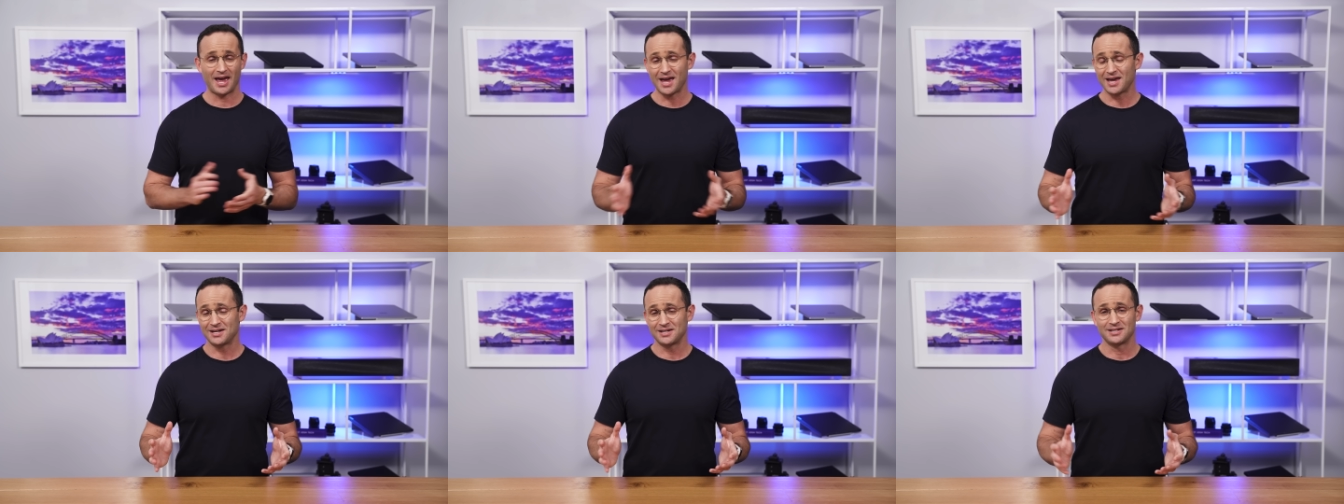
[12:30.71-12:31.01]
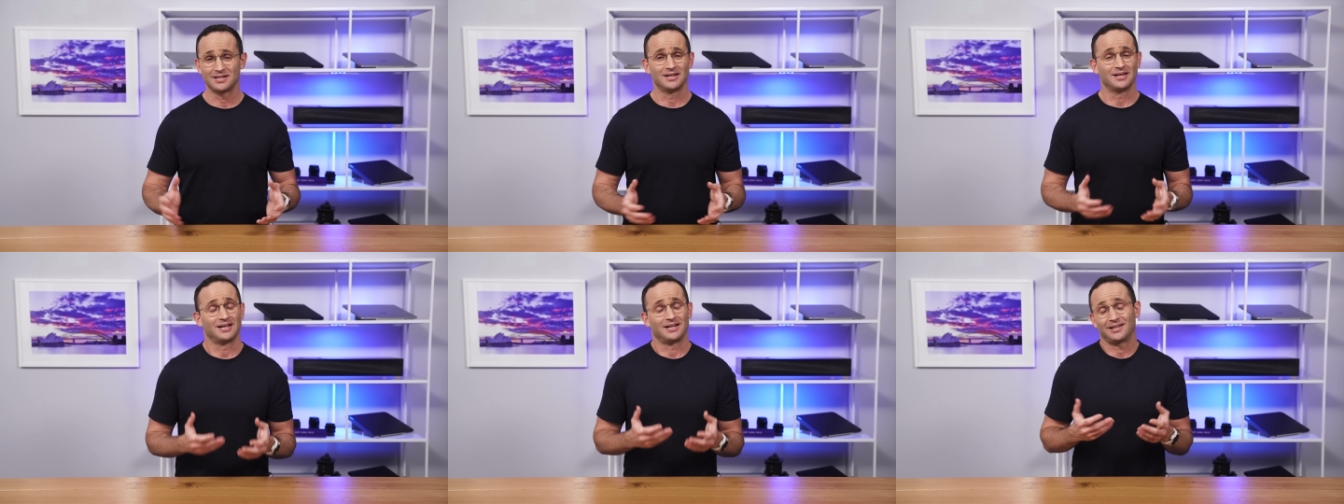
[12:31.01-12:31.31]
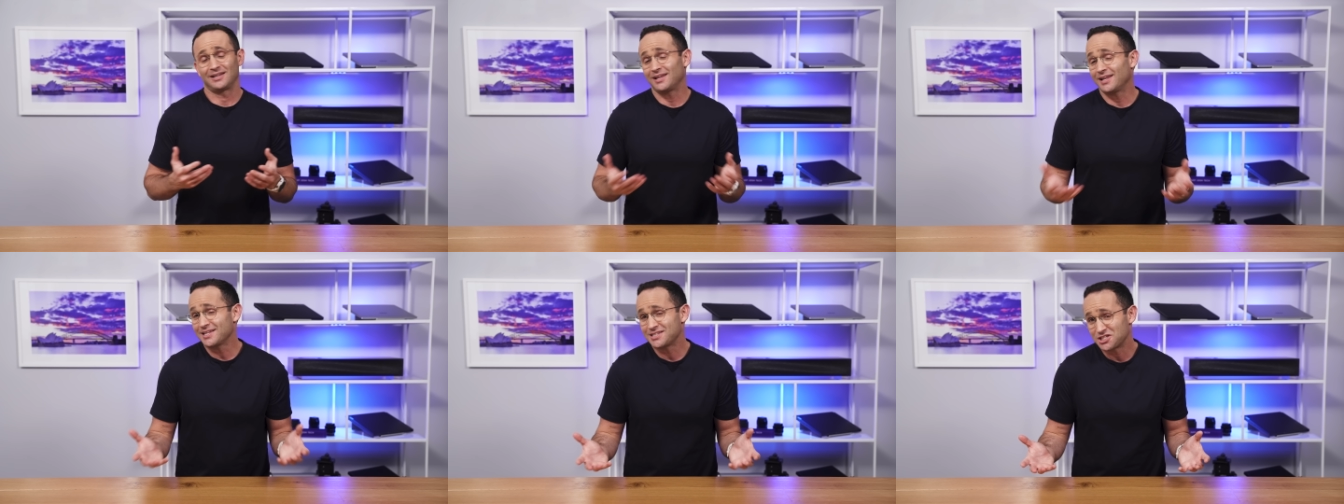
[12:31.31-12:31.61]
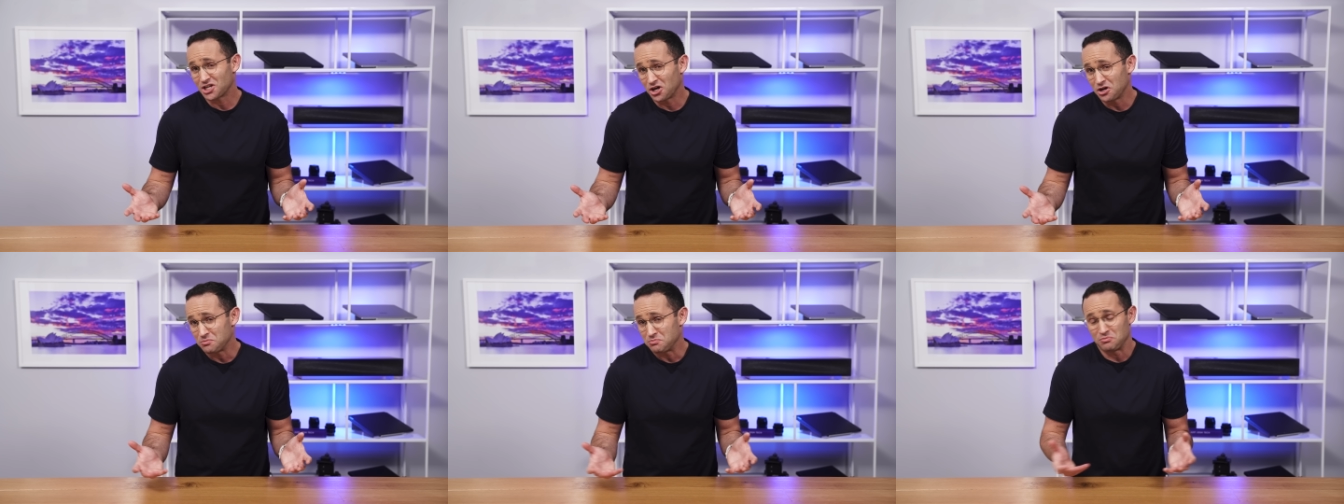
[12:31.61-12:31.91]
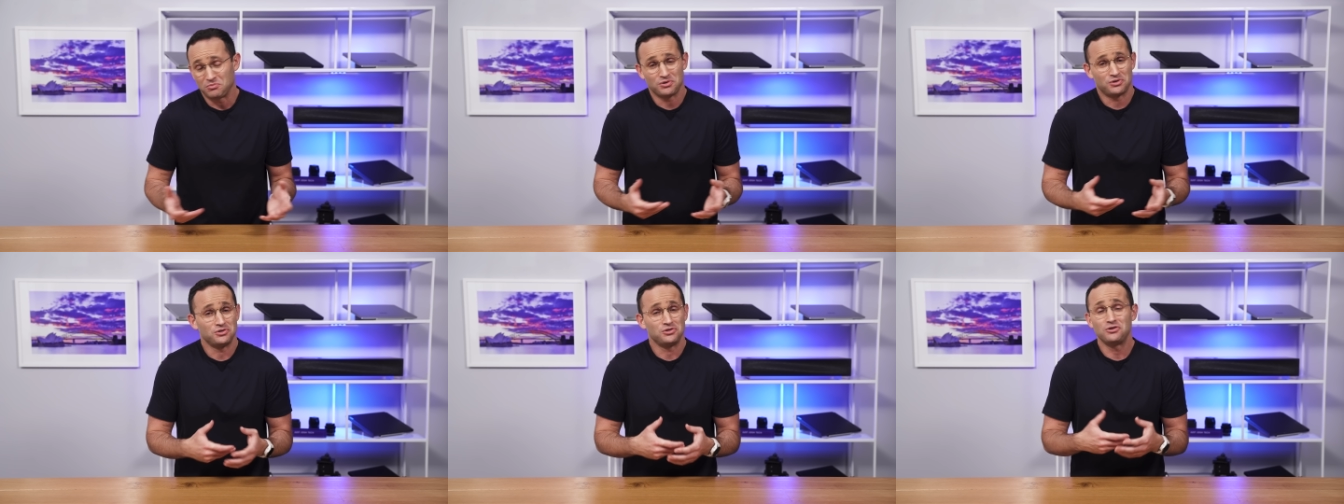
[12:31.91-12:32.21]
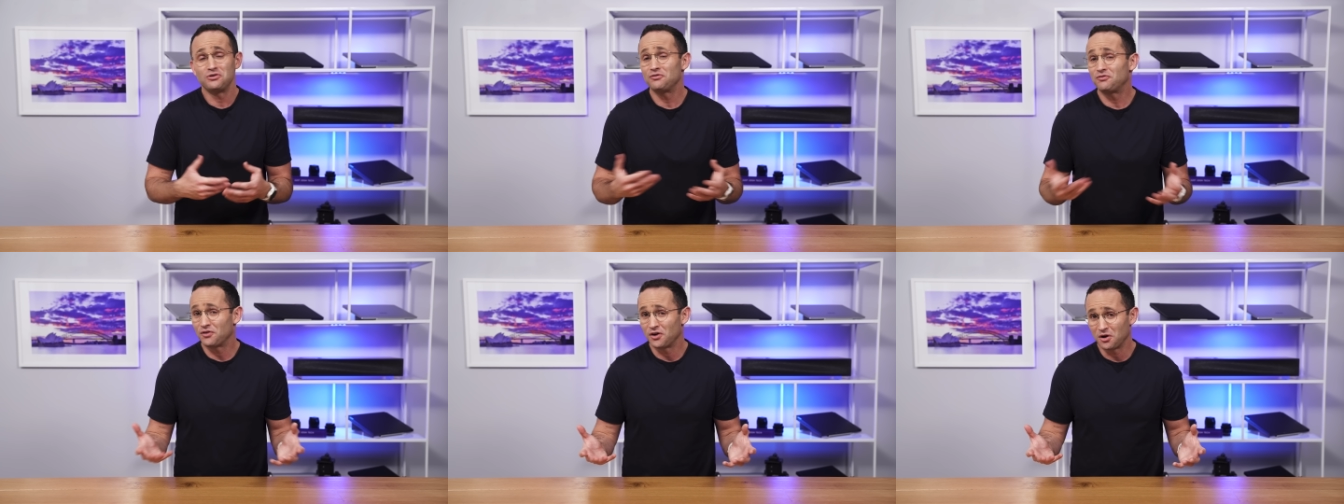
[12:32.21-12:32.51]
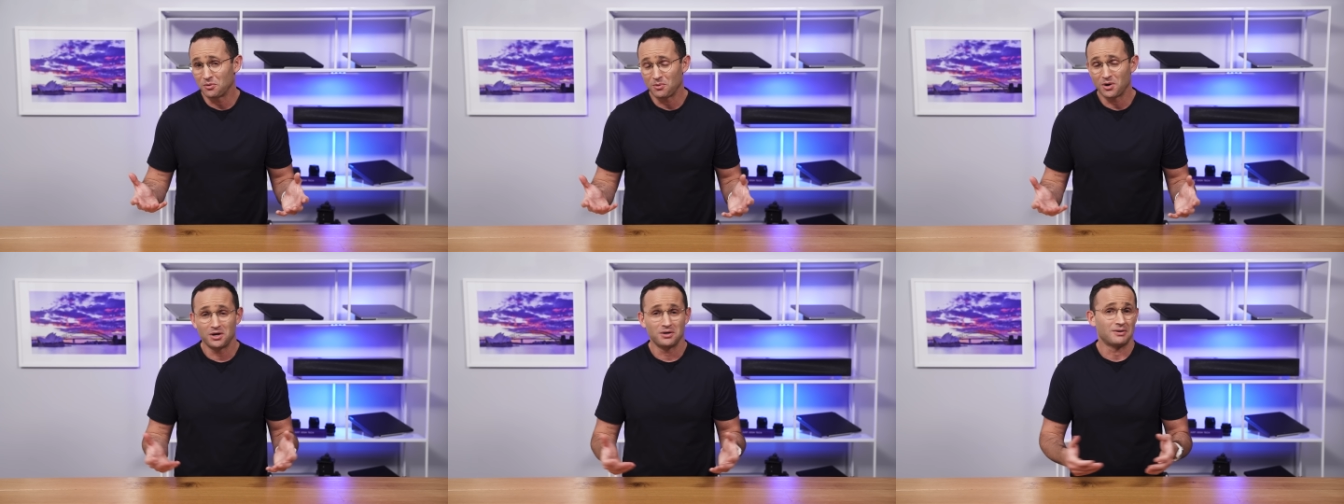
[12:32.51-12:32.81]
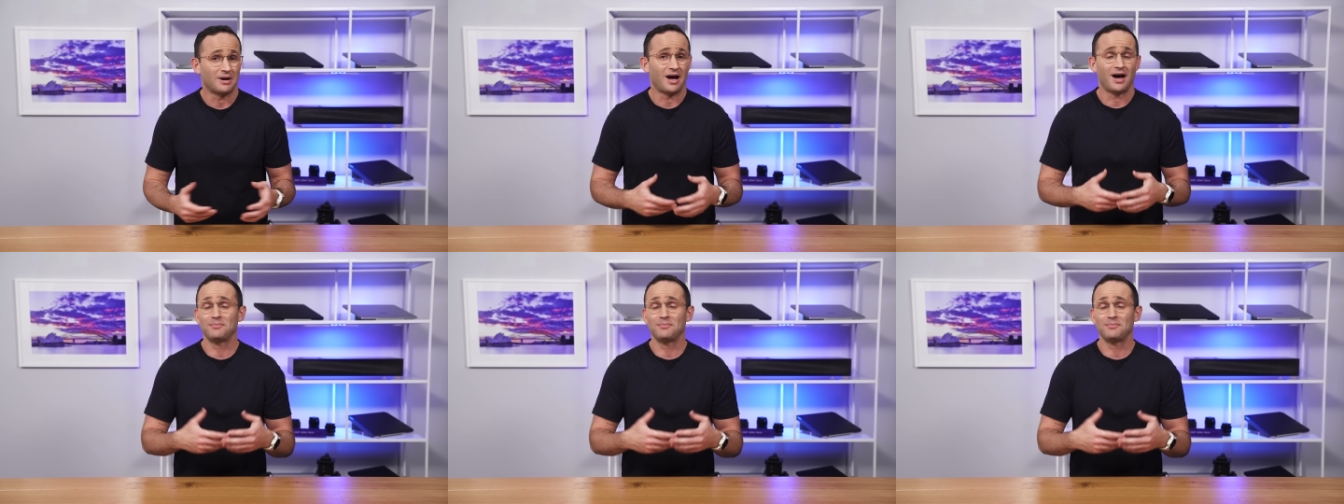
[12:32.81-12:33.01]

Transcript: And let's hope with new firmware,